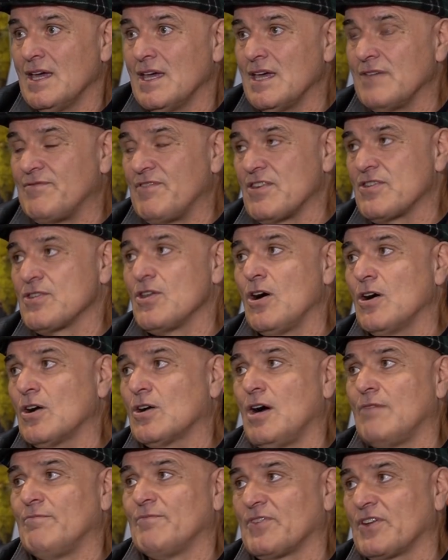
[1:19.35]
if he's not
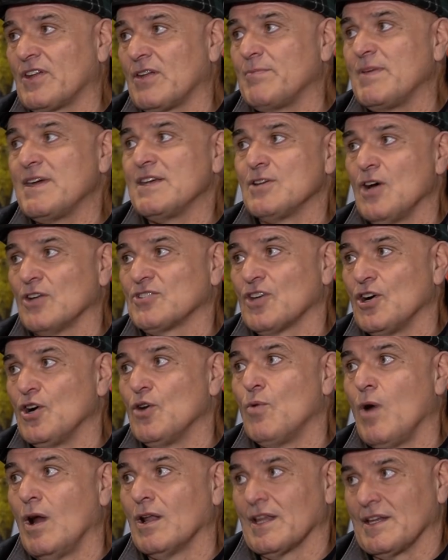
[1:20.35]
confident of beating
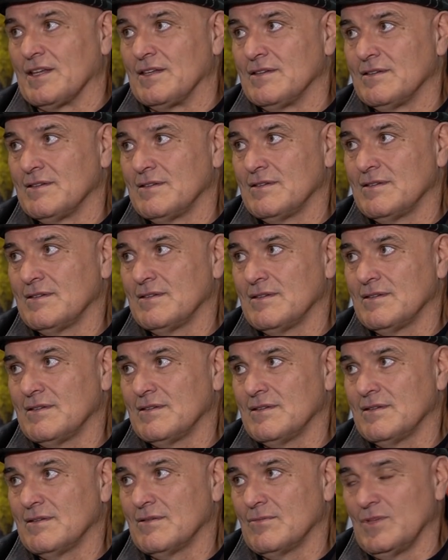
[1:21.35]
Otto Wallin,
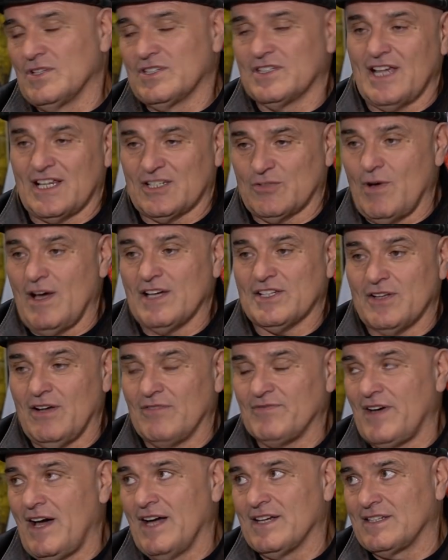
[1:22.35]
which that's why he's
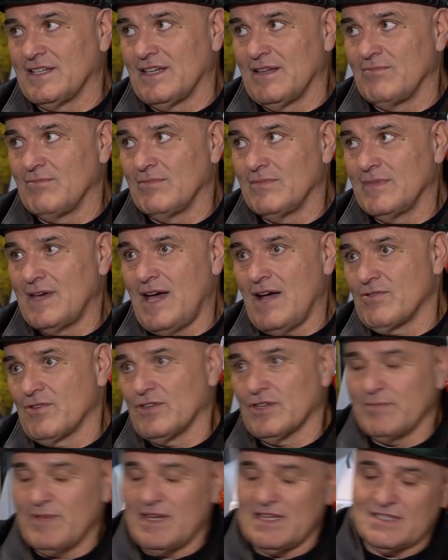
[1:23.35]
not fighting him, how's he
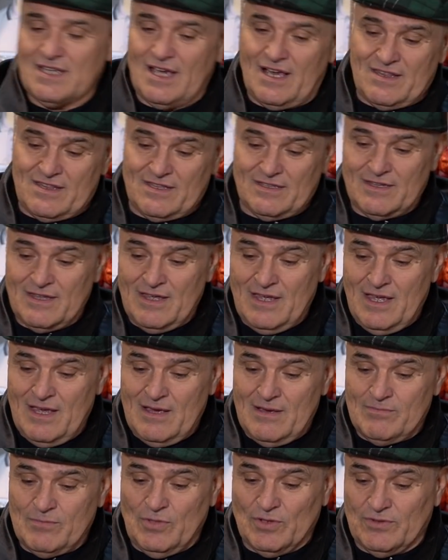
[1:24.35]
going to beat Tyson?
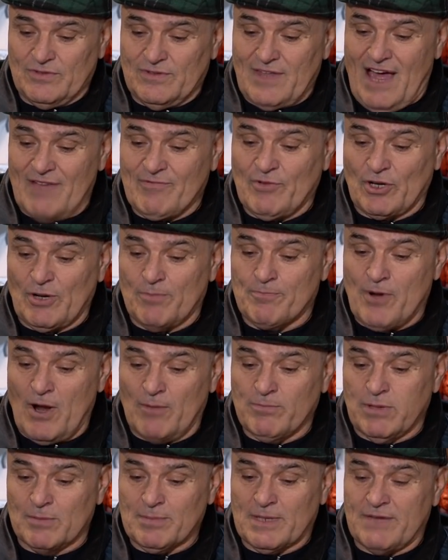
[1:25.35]
But I've got a
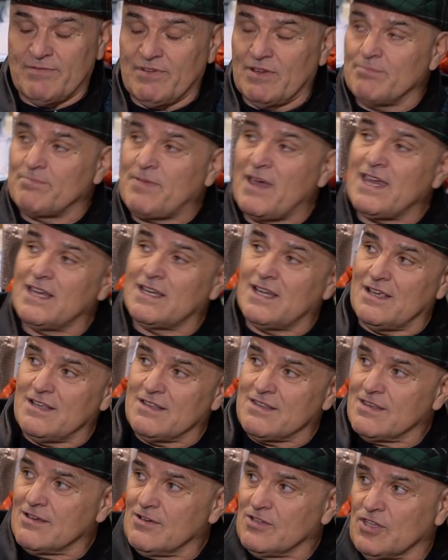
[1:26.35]
problem giving them
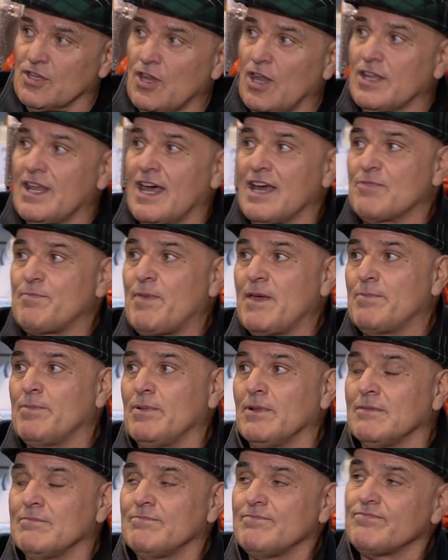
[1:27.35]
paydays because they're not nice
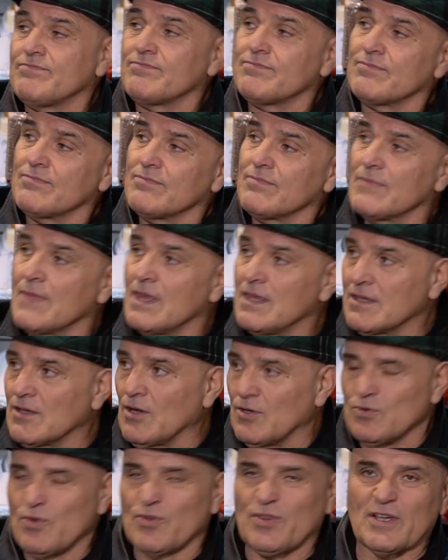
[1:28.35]
people. They've
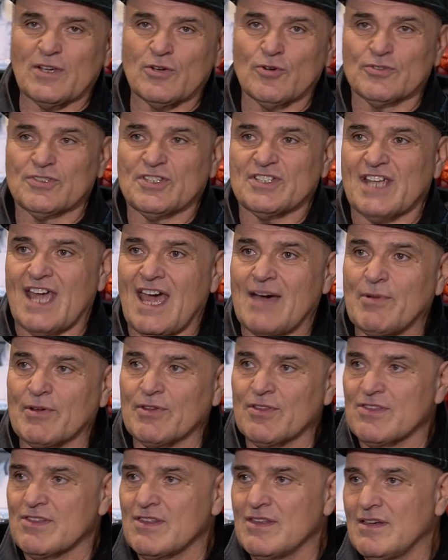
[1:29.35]
got nothing good to say about
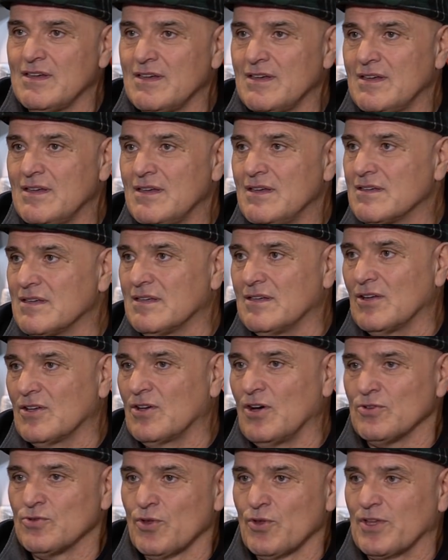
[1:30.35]
us. You know, they've
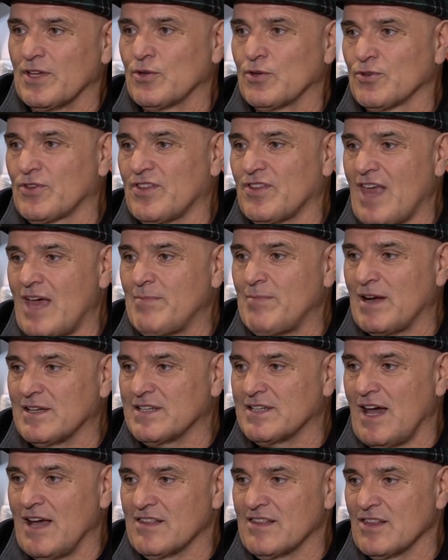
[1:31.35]
got nothing good to say
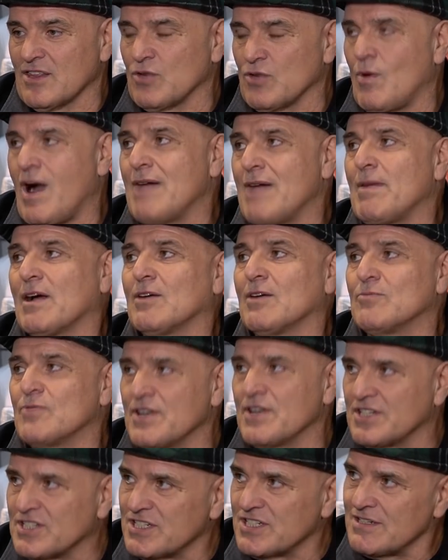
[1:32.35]
about Tyson, so why make them
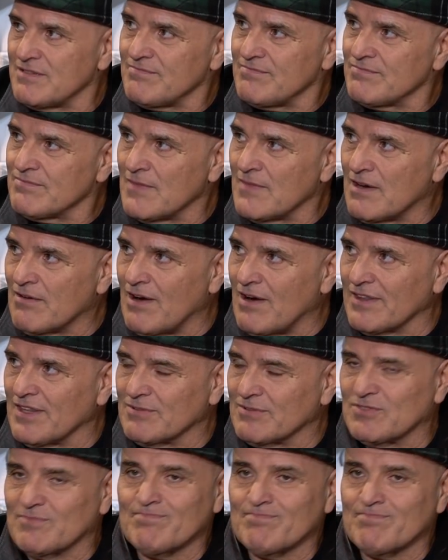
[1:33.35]
rich? I'd rather